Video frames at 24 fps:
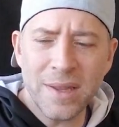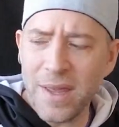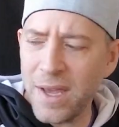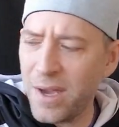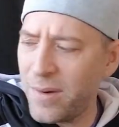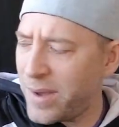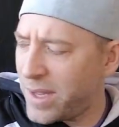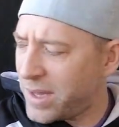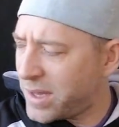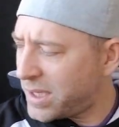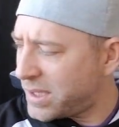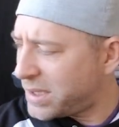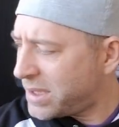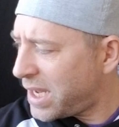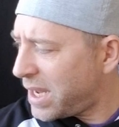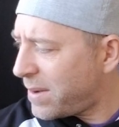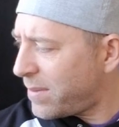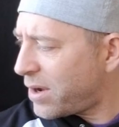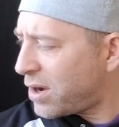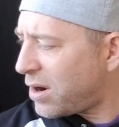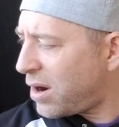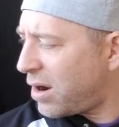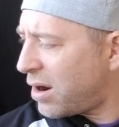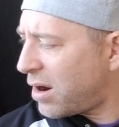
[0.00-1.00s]
I think we hit the
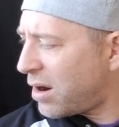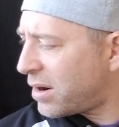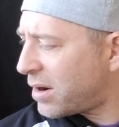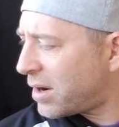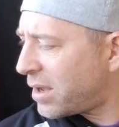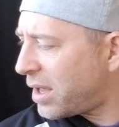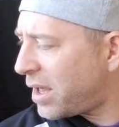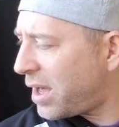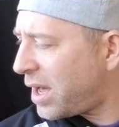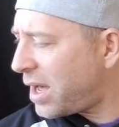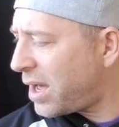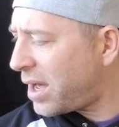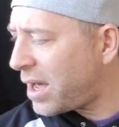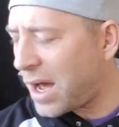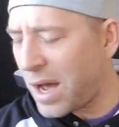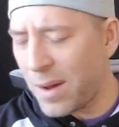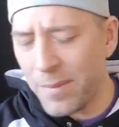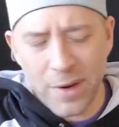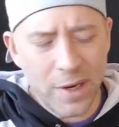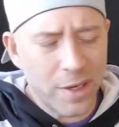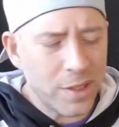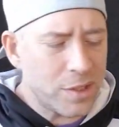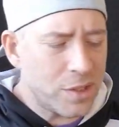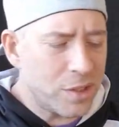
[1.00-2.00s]
same card.
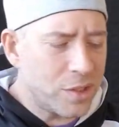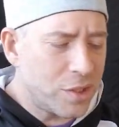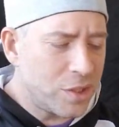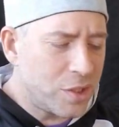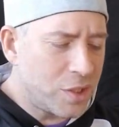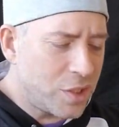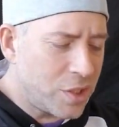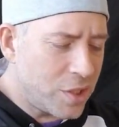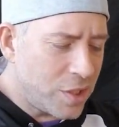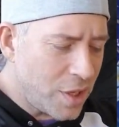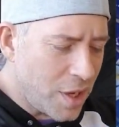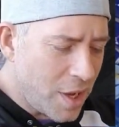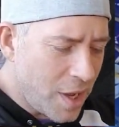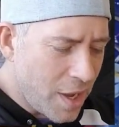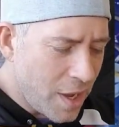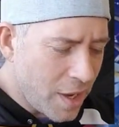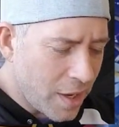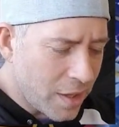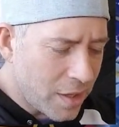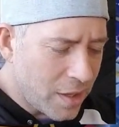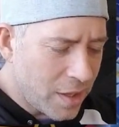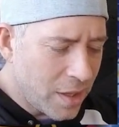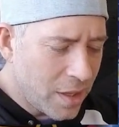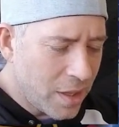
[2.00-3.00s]
I'm going to
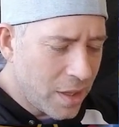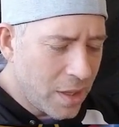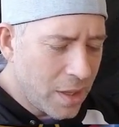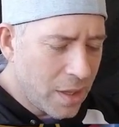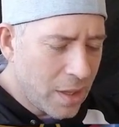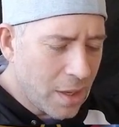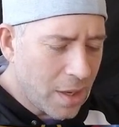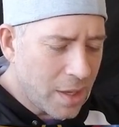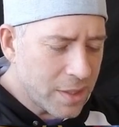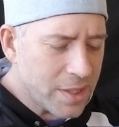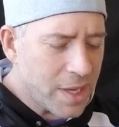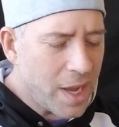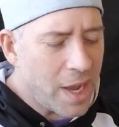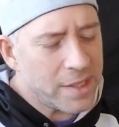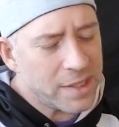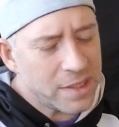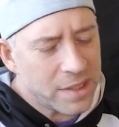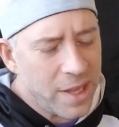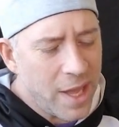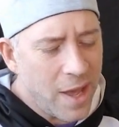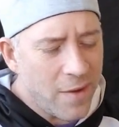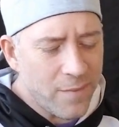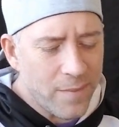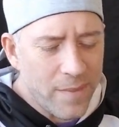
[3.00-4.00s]
check, because I
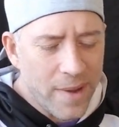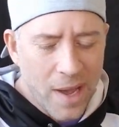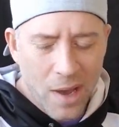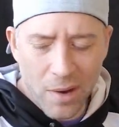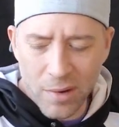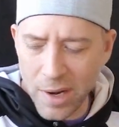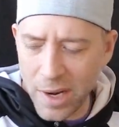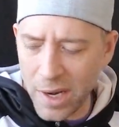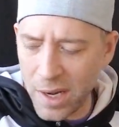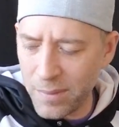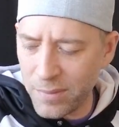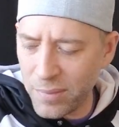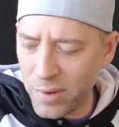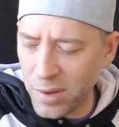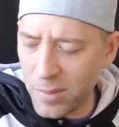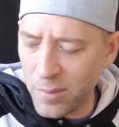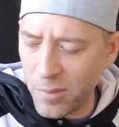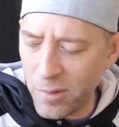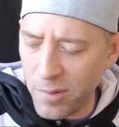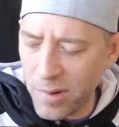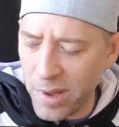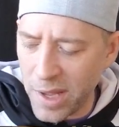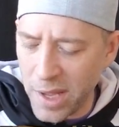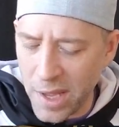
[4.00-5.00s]
still have them out. I didn't put
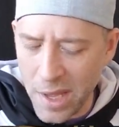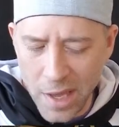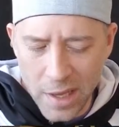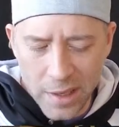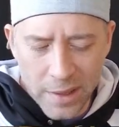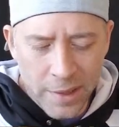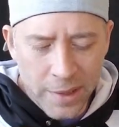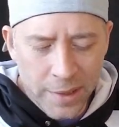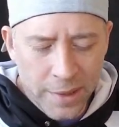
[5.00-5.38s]
them away yet.